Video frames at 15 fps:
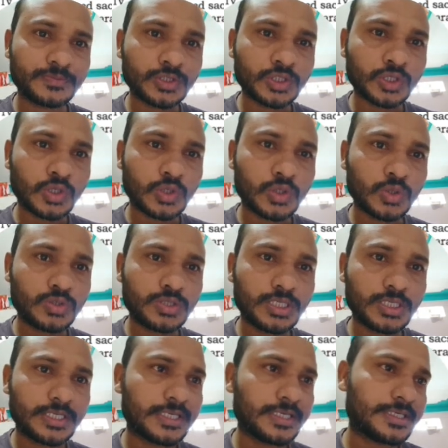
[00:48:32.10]
closely
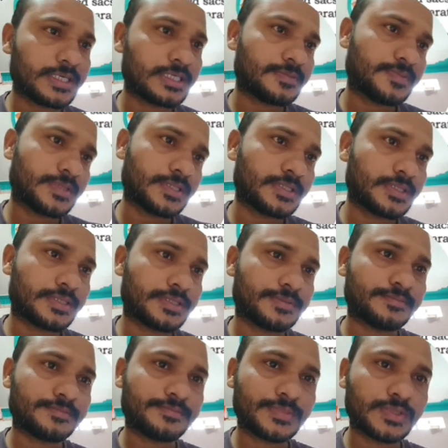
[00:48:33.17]
related species.
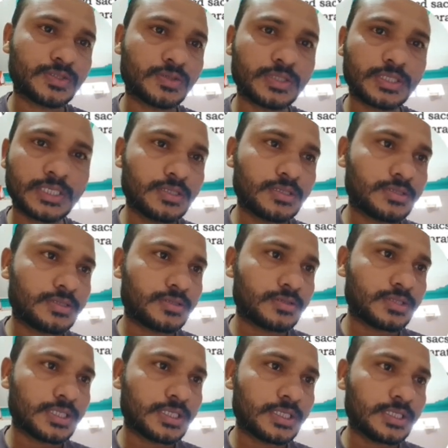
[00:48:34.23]
So here, so
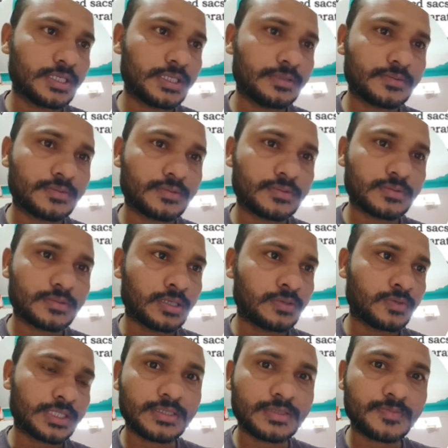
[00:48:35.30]
generally
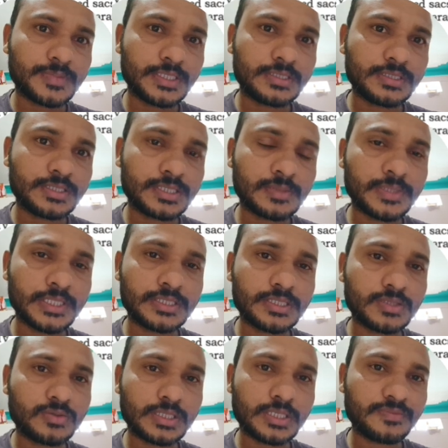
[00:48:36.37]
what is species is a basic
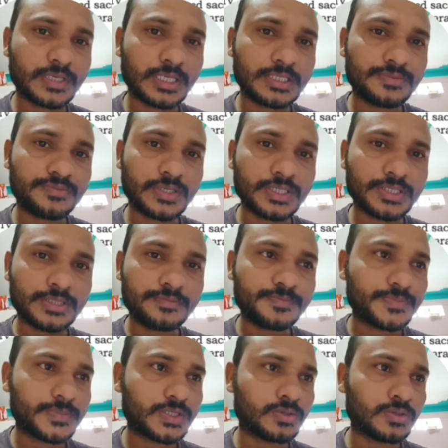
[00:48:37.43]
unit of classification.
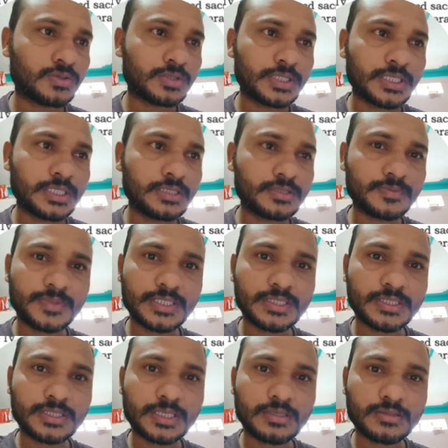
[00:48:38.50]
So here species
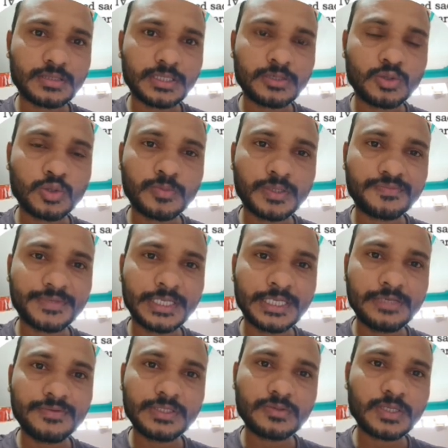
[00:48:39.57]
are a group of
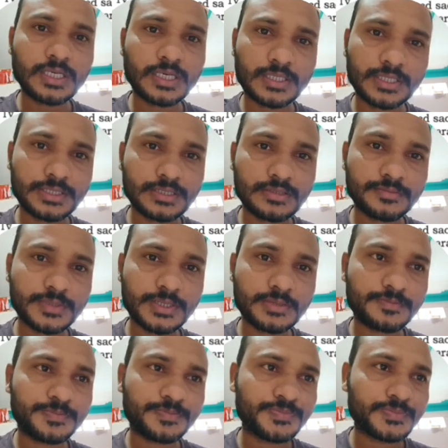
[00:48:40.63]
individual organisms.
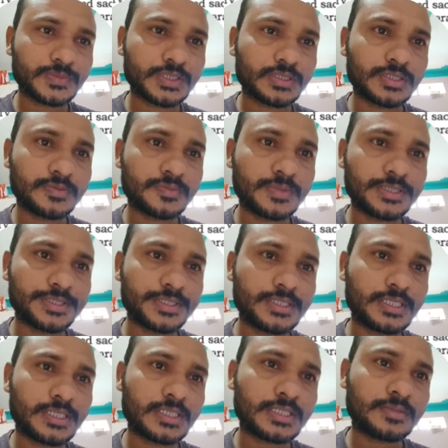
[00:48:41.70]
Species here
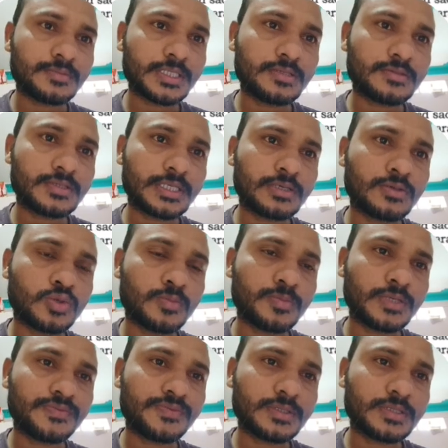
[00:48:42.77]
nothing but a group
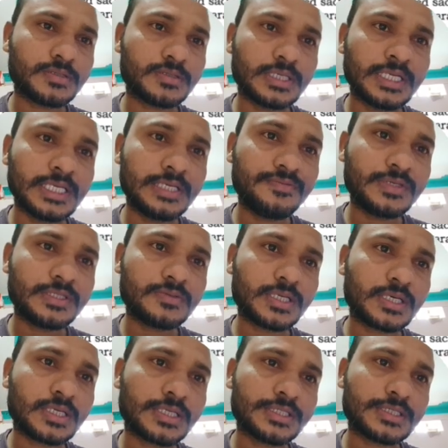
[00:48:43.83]
of individual
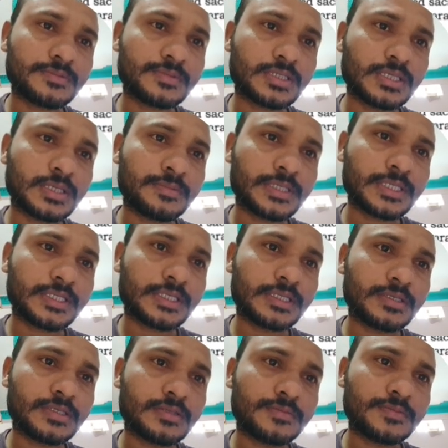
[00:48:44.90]
organisms. I am writing
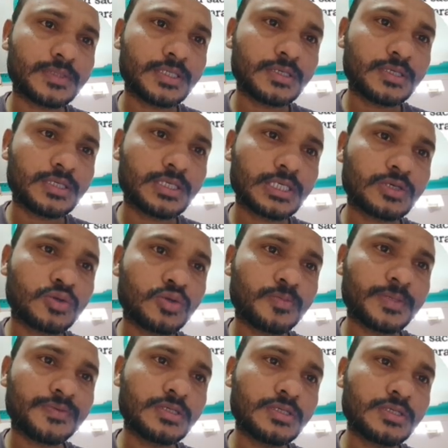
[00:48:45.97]
here a group
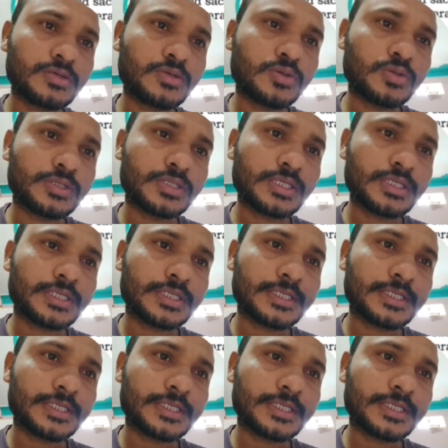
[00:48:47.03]
of closely related